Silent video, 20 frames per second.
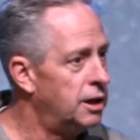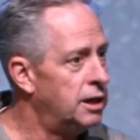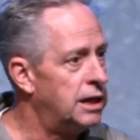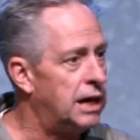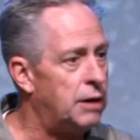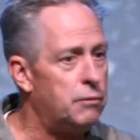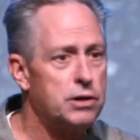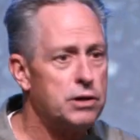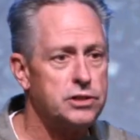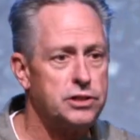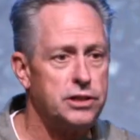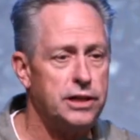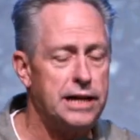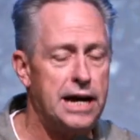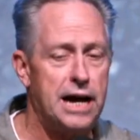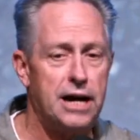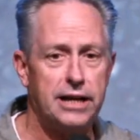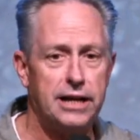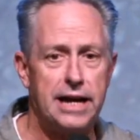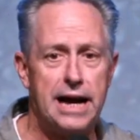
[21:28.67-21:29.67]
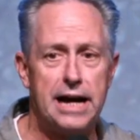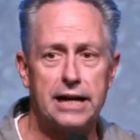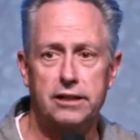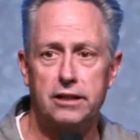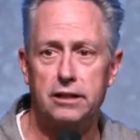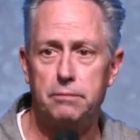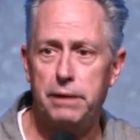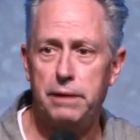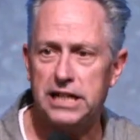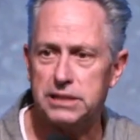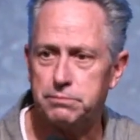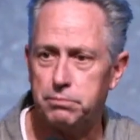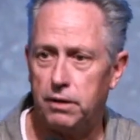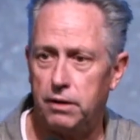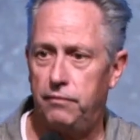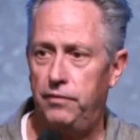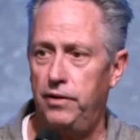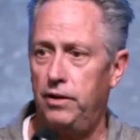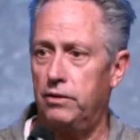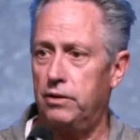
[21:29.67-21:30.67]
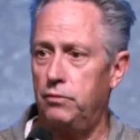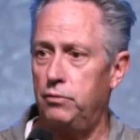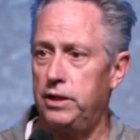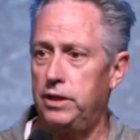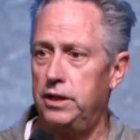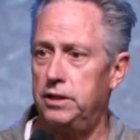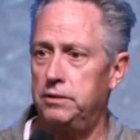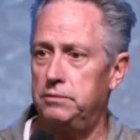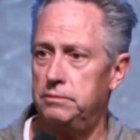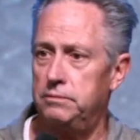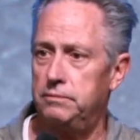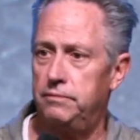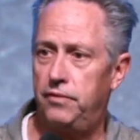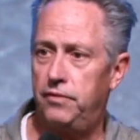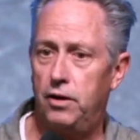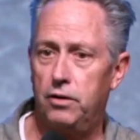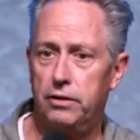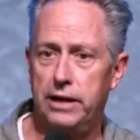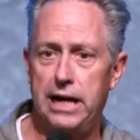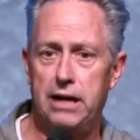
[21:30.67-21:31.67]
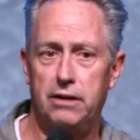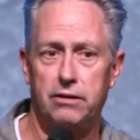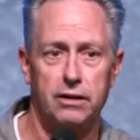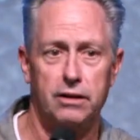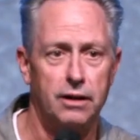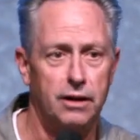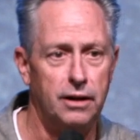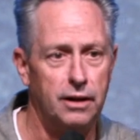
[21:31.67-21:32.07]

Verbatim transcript: I want to see how you act on a baseball field when you fall down